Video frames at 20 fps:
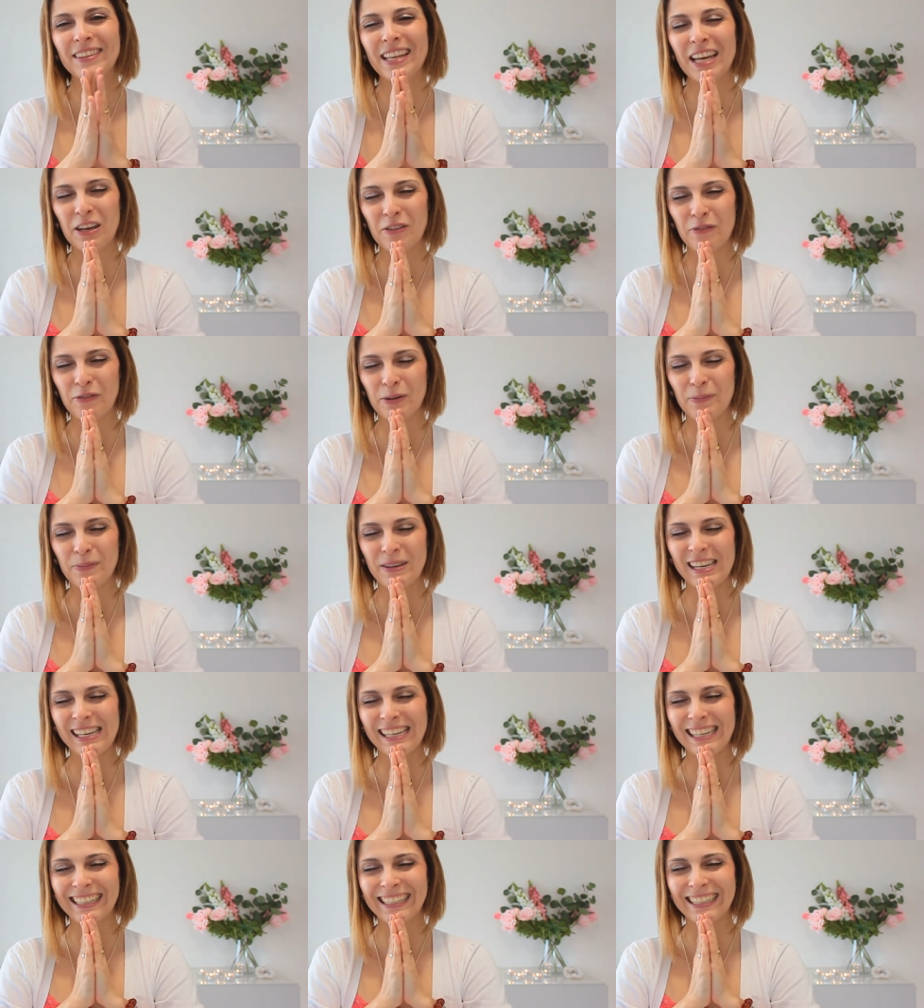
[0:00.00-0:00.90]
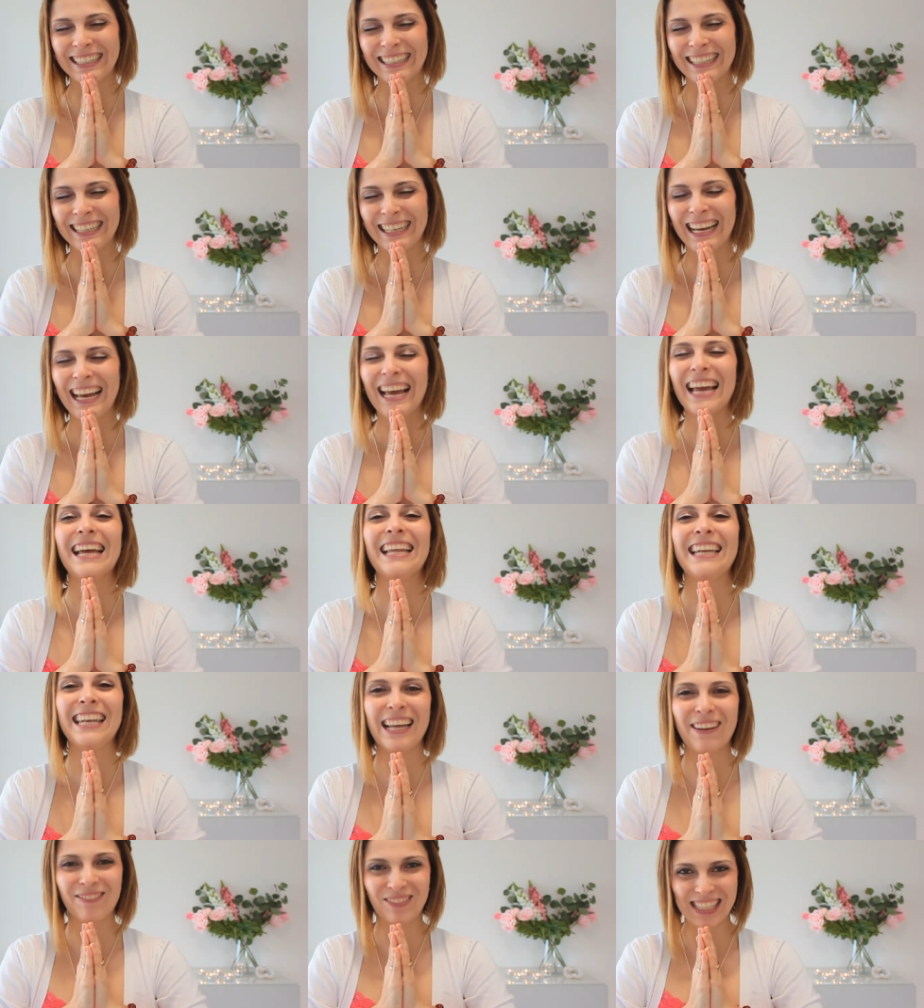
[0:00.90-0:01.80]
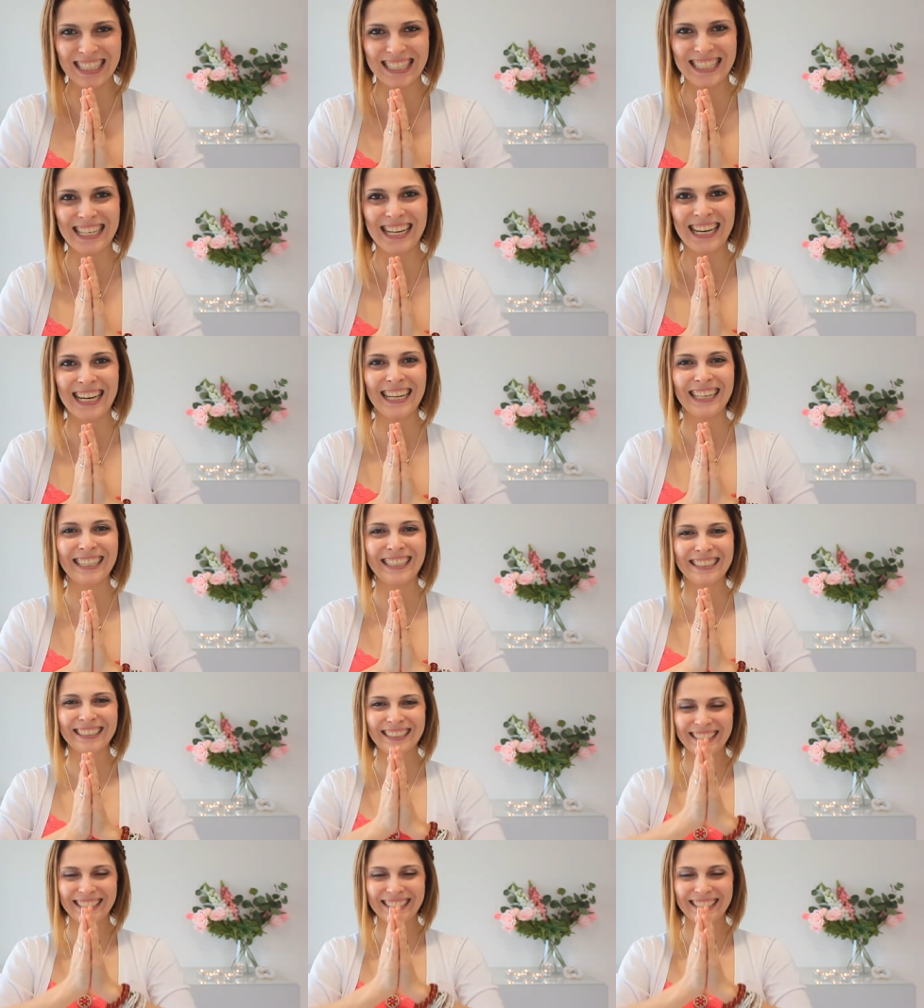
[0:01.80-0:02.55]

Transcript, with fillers: Thank you for being here, and namaste.